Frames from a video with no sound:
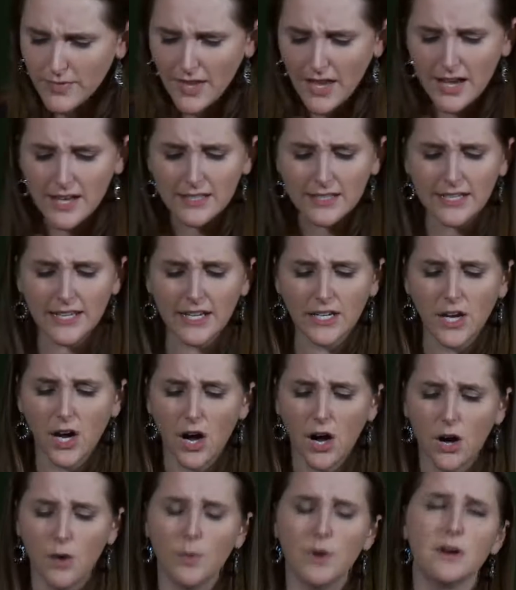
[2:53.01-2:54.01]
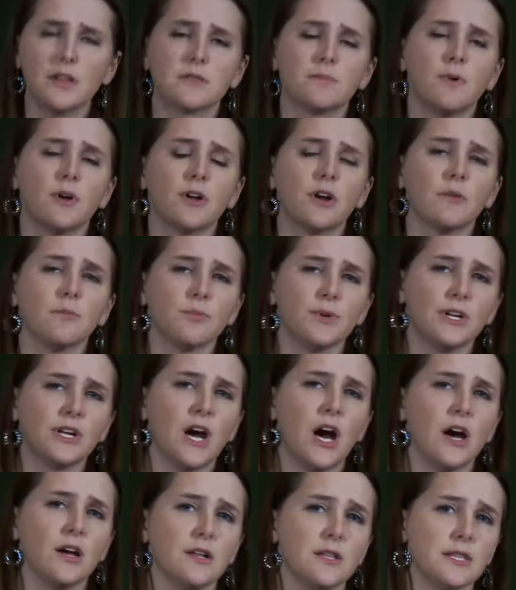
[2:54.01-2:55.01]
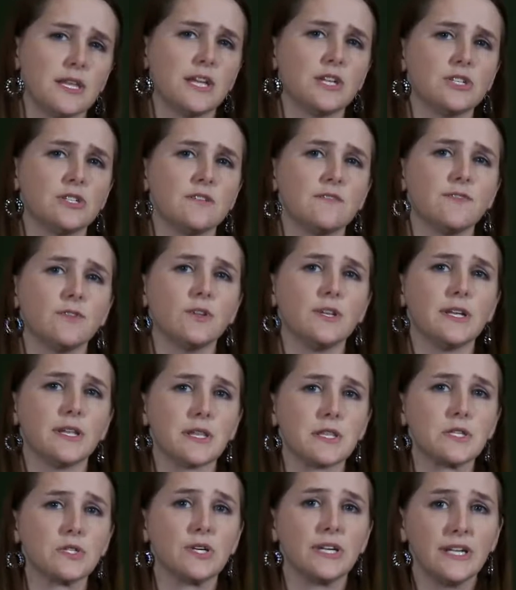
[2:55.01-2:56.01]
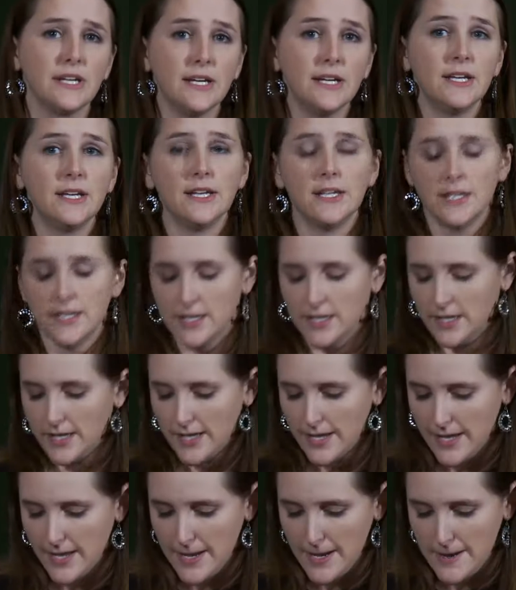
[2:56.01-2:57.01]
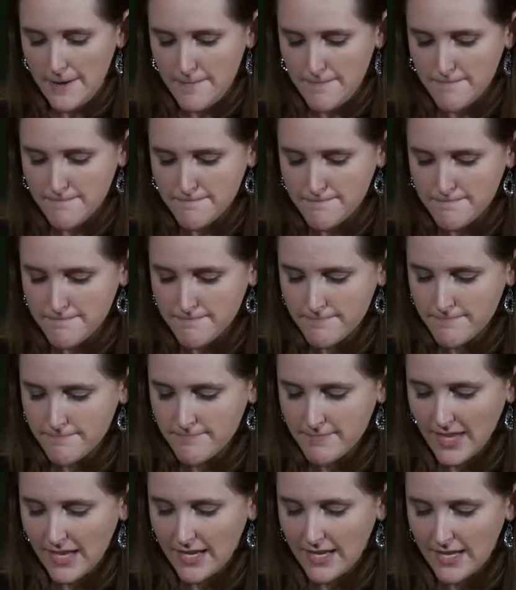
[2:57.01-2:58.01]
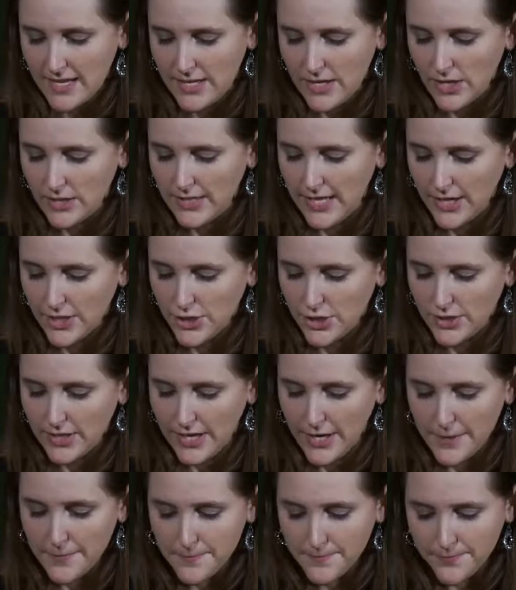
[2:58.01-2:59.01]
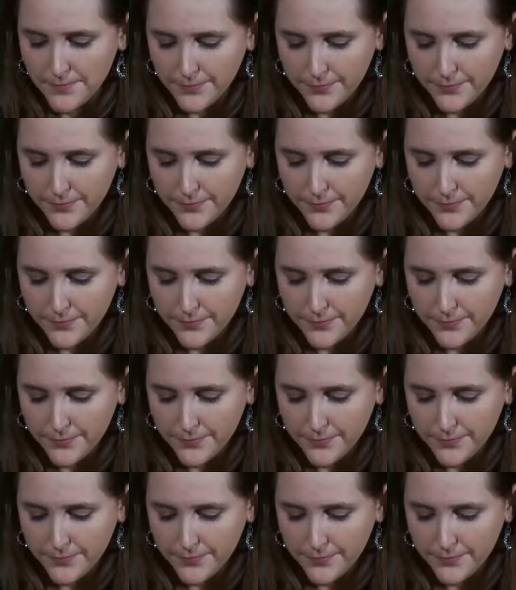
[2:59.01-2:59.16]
Leanne Caldwell spoke on pre-colonization food history in her lecture there.